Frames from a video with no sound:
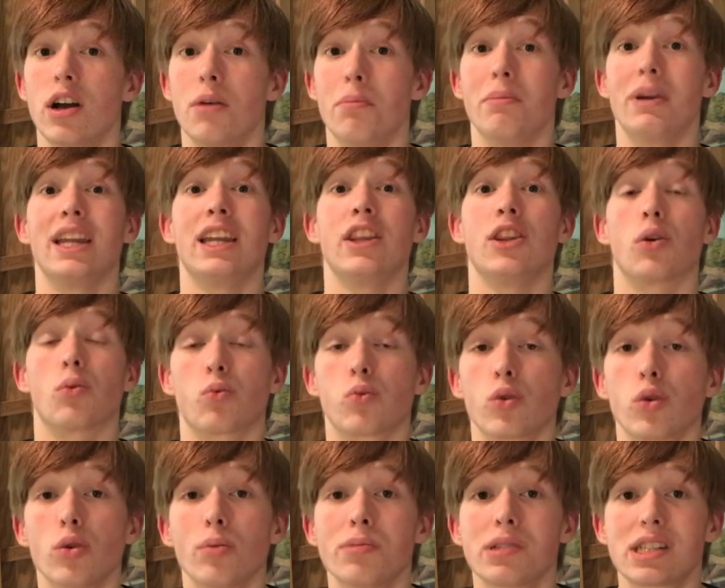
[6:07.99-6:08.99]
meaning the
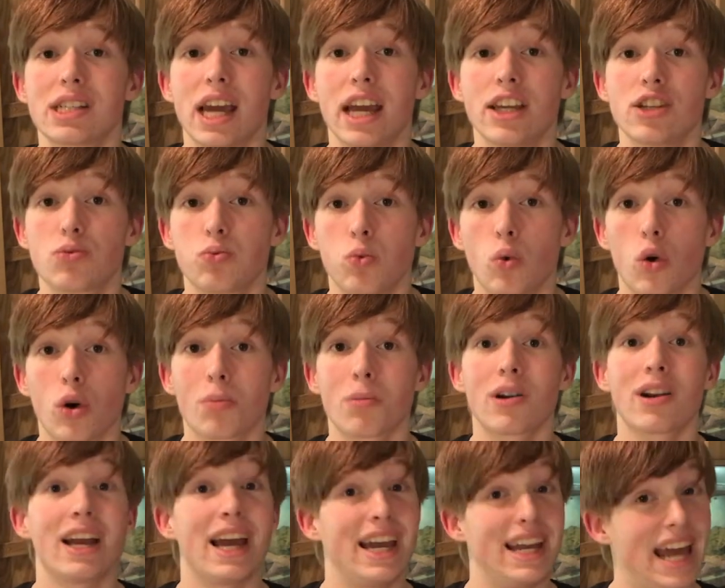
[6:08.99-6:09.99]
room stays
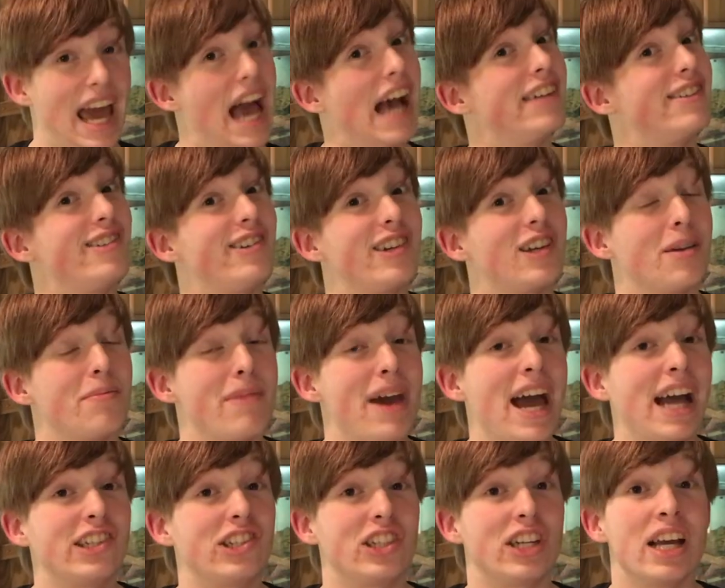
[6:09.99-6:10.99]
warmer, and as you can
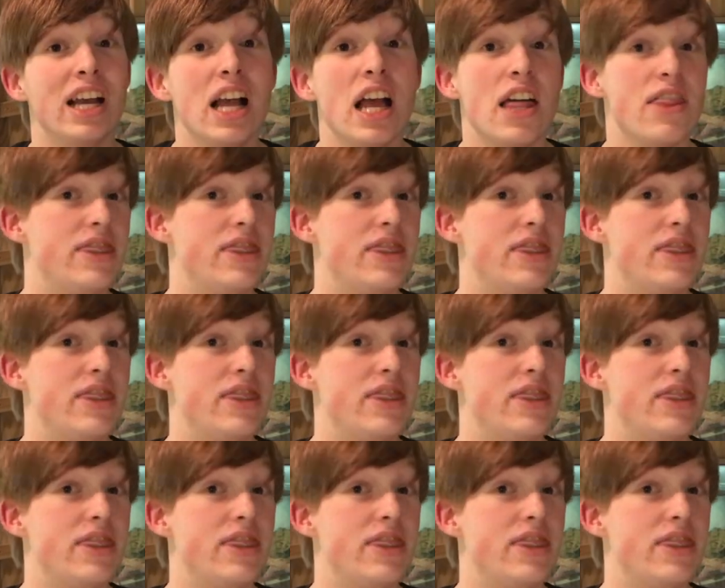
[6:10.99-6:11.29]
imagine,